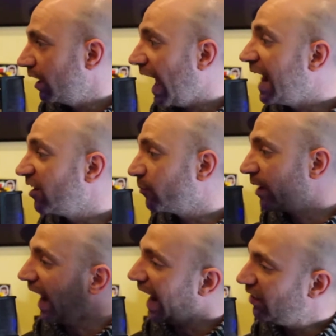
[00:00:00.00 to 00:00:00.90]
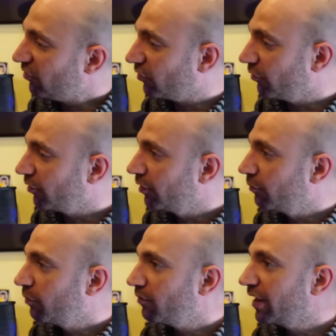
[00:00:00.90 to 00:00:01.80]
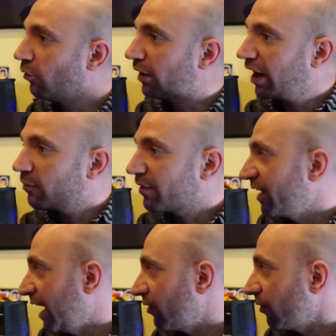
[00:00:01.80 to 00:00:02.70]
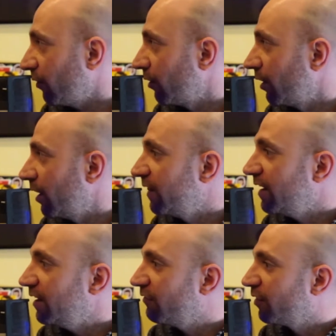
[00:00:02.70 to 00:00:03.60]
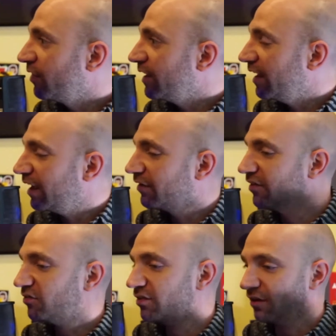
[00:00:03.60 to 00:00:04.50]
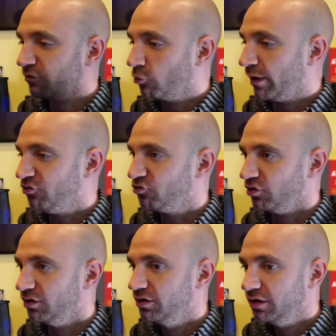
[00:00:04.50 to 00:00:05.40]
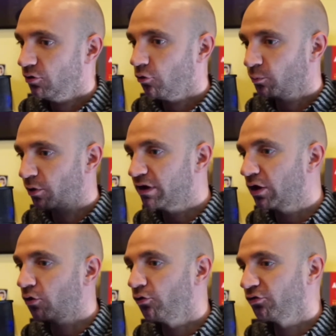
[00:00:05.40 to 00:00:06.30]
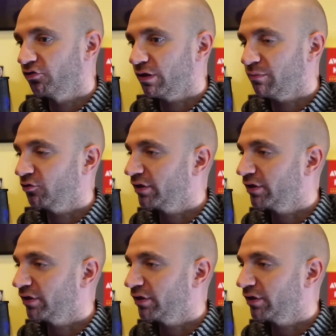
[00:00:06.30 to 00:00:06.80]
and it's been answered, but they don't care about the answer. The idea of the existence of a question or poking holes in something. So